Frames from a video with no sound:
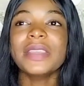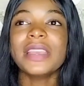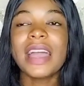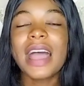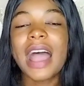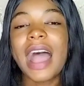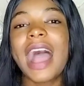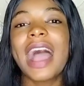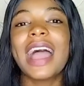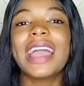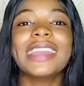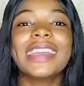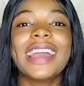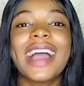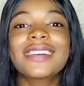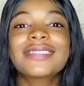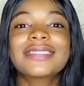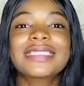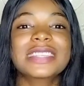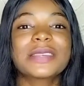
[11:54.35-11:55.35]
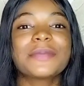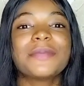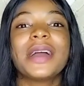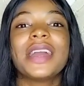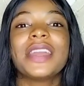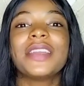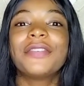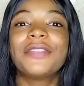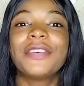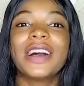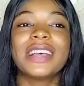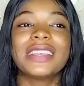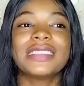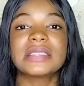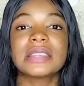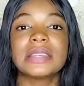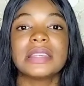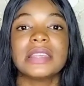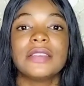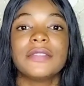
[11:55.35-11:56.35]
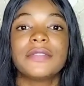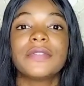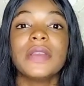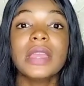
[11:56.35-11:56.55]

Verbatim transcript: i asked my fans if